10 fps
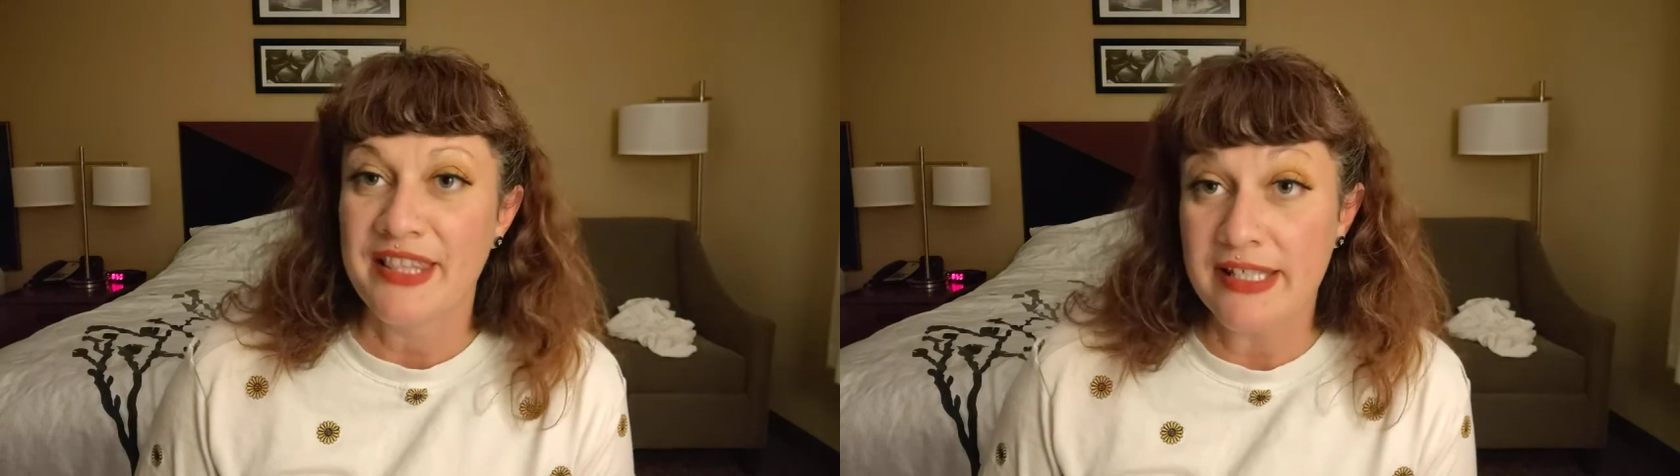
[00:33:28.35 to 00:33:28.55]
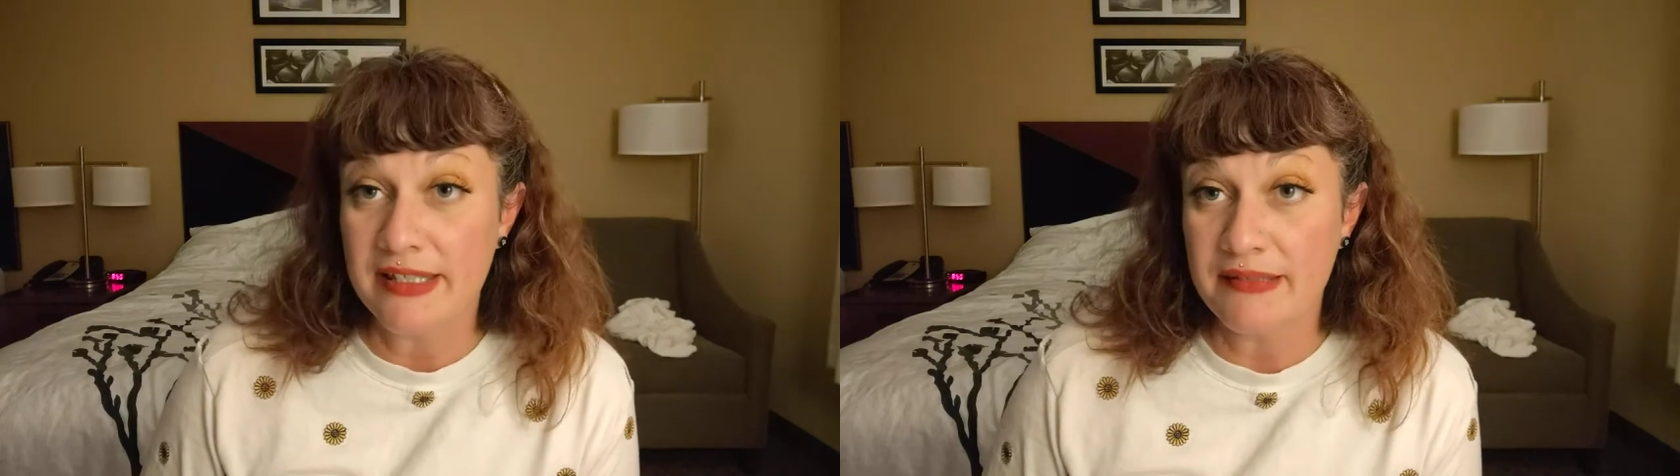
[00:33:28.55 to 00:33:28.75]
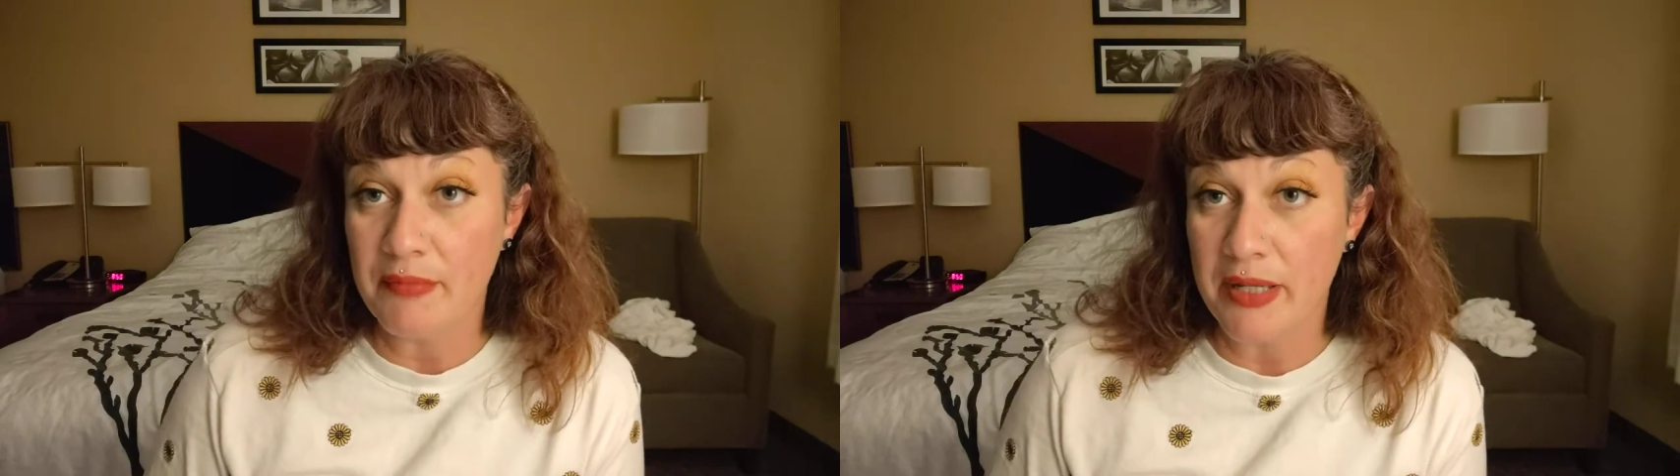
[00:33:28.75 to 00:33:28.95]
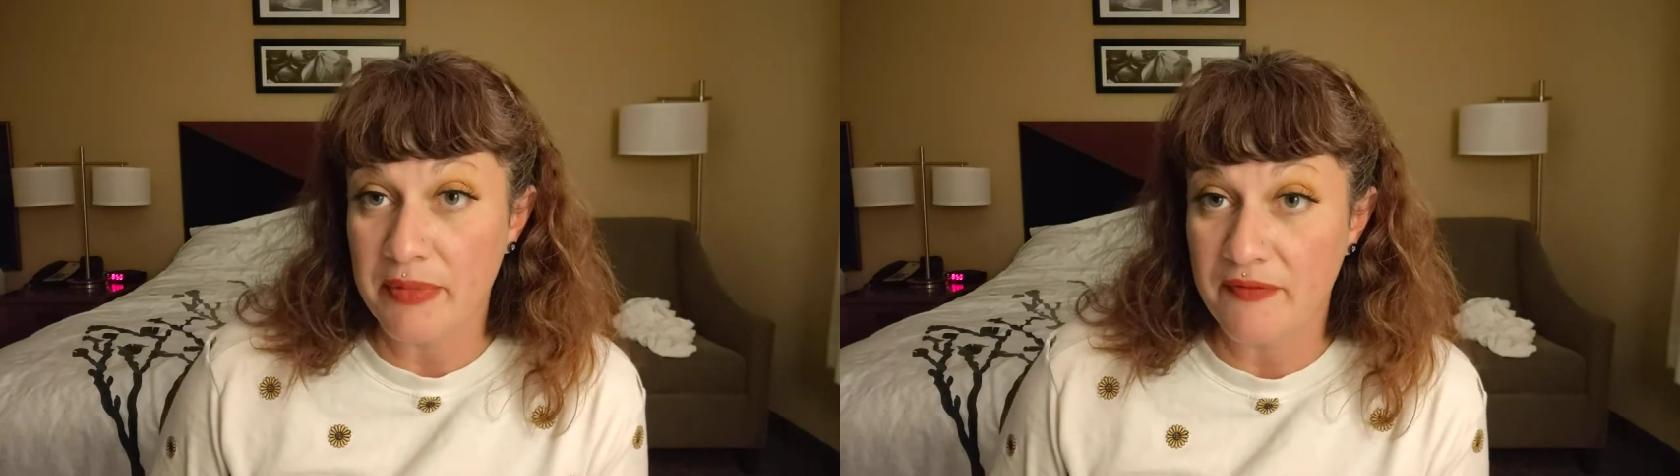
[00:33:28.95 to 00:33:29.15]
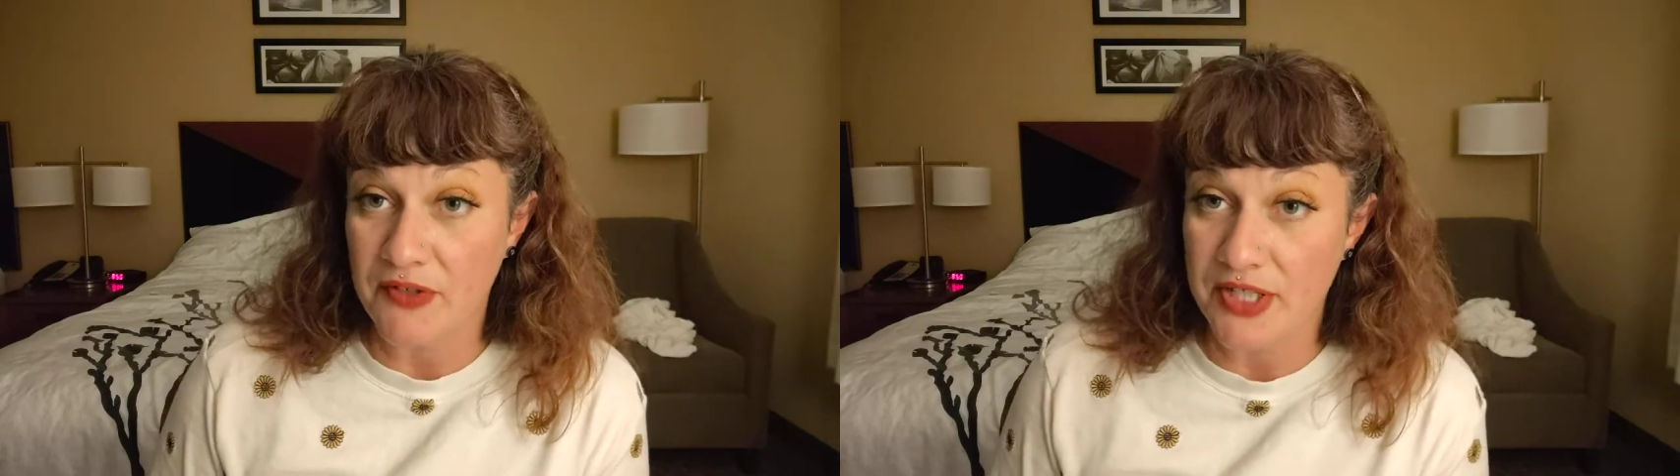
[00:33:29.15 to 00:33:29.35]
this might
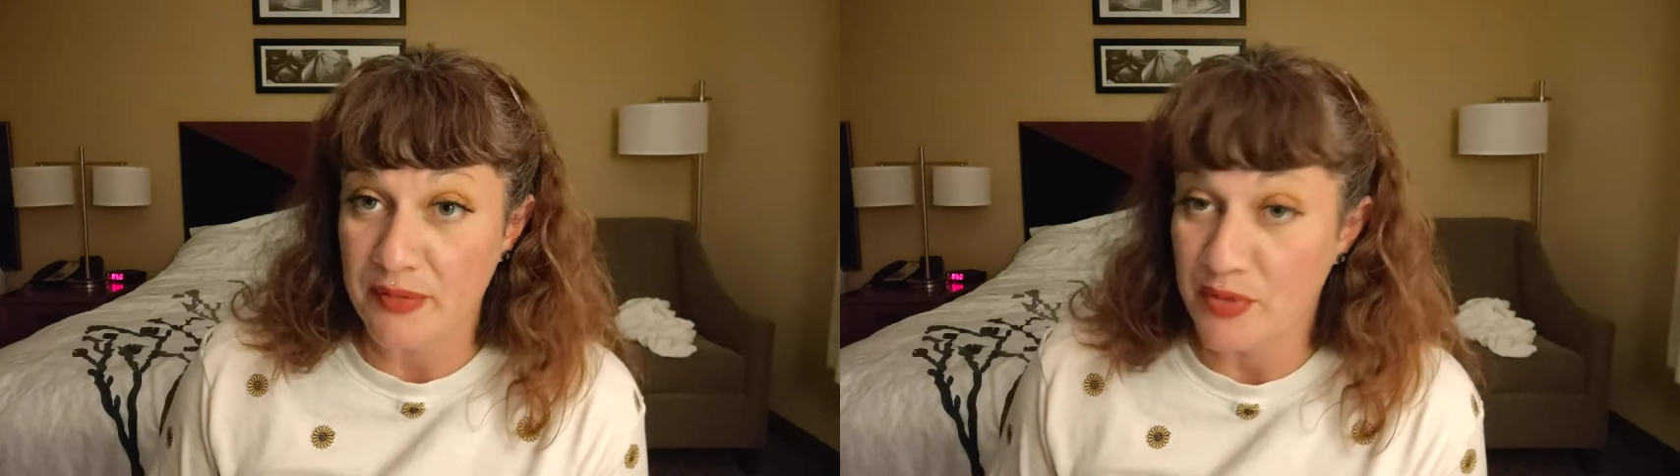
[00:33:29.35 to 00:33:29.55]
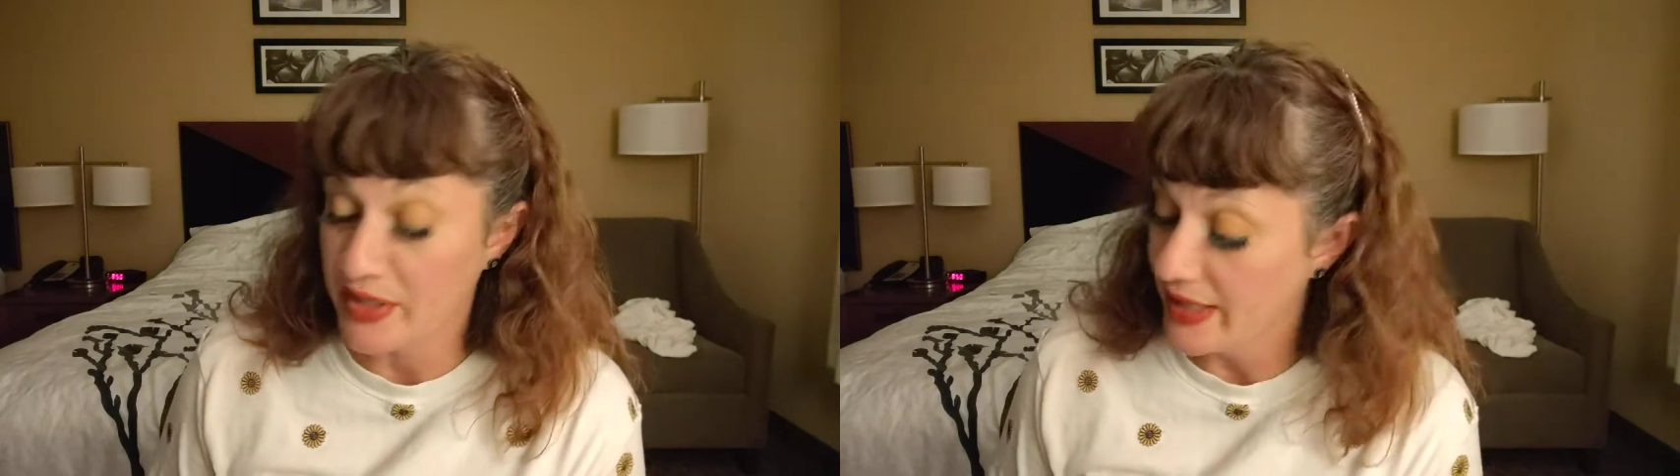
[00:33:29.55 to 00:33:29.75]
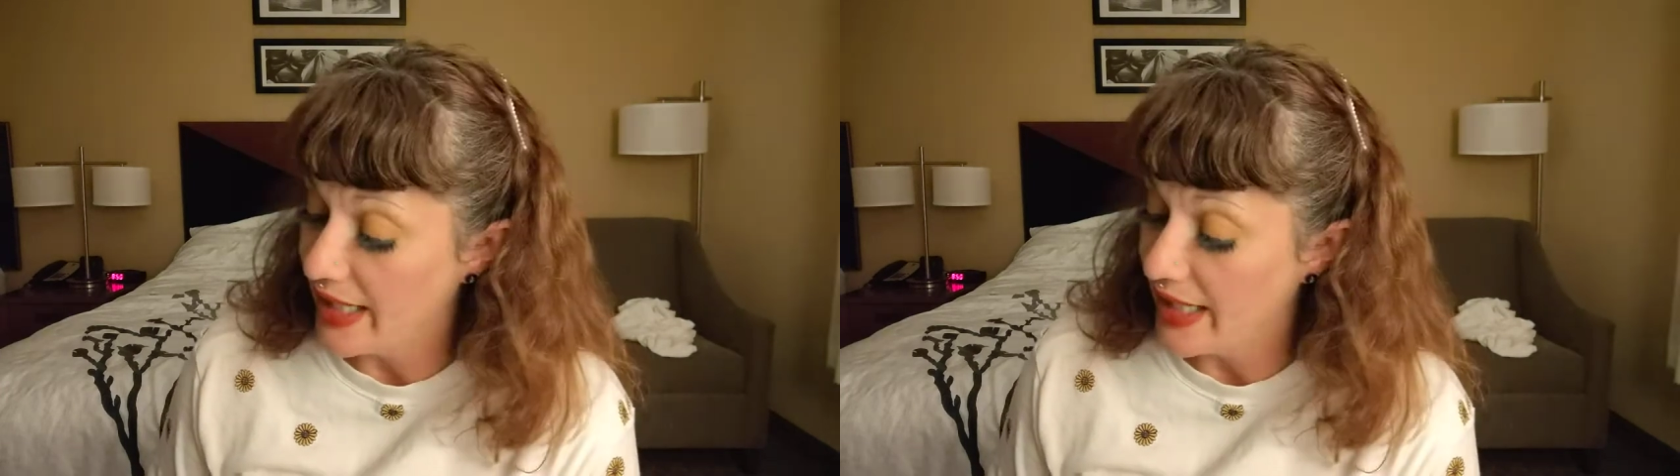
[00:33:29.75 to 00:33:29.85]
be for someone.